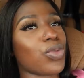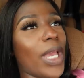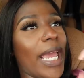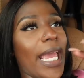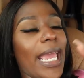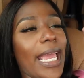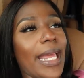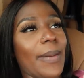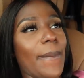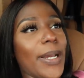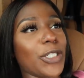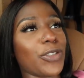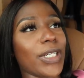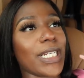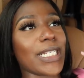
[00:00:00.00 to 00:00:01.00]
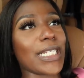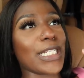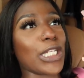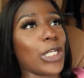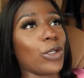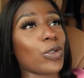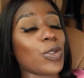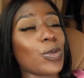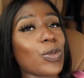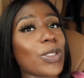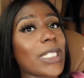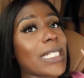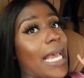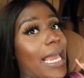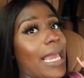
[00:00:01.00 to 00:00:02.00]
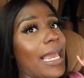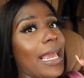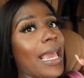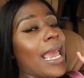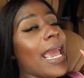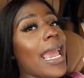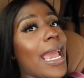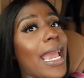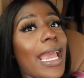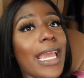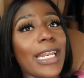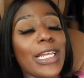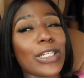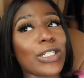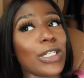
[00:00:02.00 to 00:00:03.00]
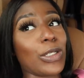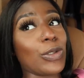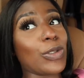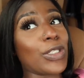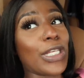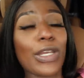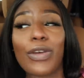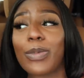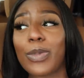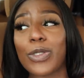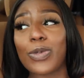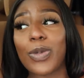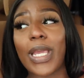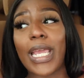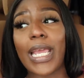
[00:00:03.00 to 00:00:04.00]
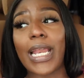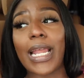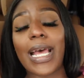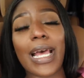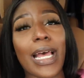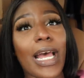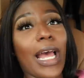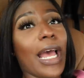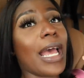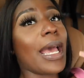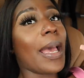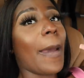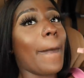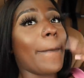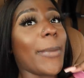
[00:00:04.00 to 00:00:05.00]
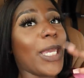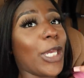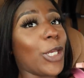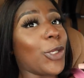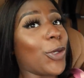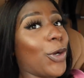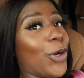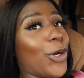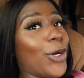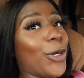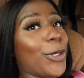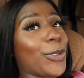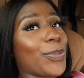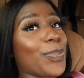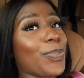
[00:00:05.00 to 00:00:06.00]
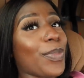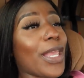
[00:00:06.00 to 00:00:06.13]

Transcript: and my dress is a little too tight. And here's a little secret between me and y'all.